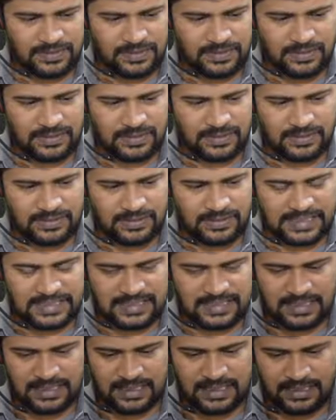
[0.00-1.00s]
So
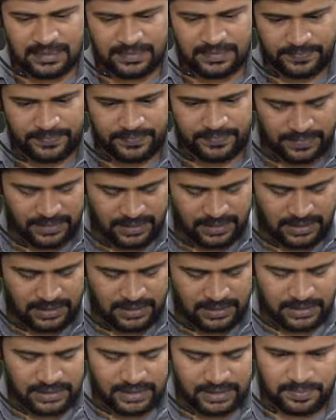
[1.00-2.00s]
let's say
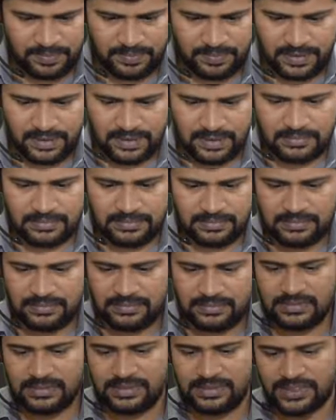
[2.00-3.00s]
npm
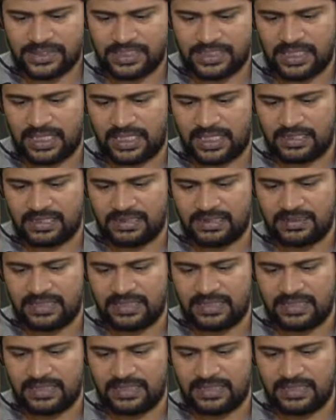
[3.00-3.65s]
start.